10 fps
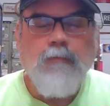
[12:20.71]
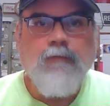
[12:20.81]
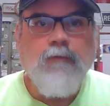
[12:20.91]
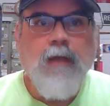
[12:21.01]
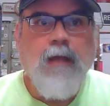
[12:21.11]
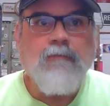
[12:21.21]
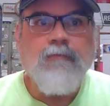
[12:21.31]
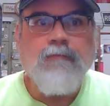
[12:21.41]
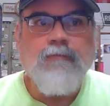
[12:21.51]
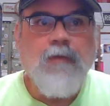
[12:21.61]
If you
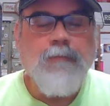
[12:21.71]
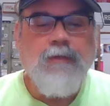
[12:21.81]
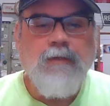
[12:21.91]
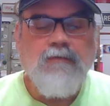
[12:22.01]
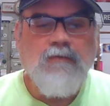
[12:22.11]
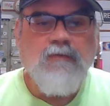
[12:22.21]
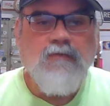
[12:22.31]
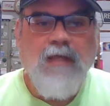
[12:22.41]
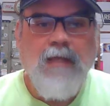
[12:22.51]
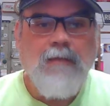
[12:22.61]
have something that you
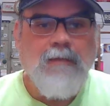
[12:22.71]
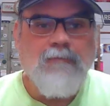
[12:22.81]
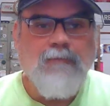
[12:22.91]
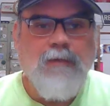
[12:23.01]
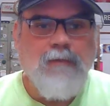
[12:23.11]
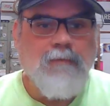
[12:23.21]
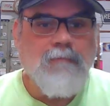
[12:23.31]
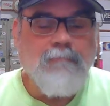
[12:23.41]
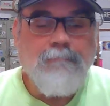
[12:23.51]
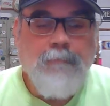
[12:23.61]
just can't live with,
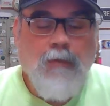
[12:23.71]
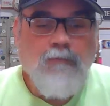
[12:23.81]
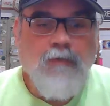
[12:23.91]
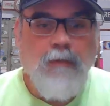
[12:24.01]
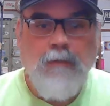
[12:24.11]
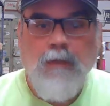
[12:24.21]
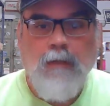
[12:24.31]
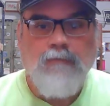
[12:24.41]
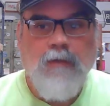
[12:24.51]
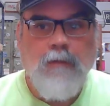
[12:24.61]
don't sign the
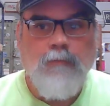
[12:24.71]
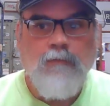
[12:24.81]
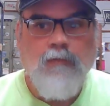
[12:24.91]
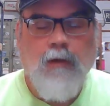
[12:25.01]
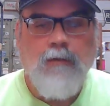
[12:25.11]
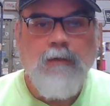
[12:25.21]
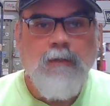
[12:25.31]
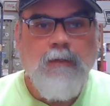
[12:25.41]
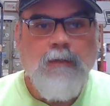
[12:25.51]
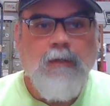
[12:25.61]
contract, move on
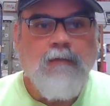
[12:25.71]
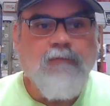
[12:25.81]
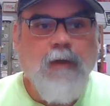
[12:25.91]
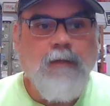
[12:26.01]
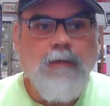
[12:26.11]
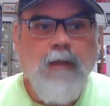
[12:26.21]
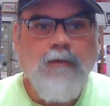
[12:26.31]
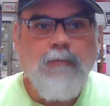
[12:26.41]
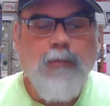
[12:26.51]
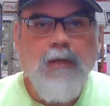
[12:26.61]
and find
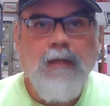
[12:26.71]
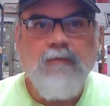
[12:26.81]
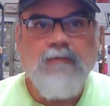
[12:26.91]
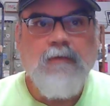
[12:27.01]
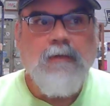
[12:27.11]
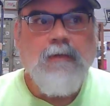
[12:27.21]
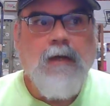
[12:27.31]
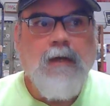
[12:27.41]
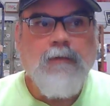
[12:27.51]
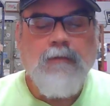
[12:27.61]
another place.
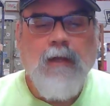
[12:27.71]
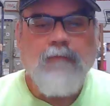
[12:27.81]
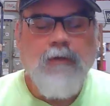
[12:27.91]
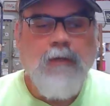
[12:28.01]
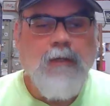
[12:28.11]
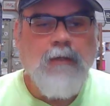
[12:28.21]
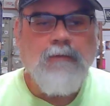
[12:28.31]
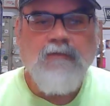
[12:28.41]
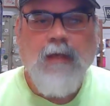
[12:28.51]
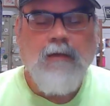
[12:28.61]
They're never going
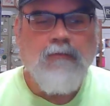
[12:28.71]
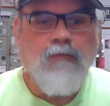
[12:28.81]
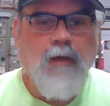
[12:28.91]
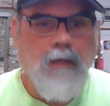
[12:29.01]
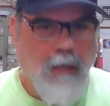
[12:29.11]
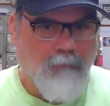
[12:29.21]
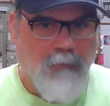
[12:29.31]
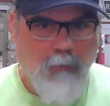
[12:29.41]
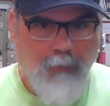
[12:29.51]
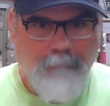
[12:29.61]
to satisfy
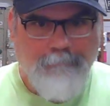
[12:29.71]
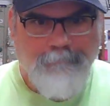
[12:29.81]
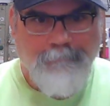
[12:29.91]
everyone.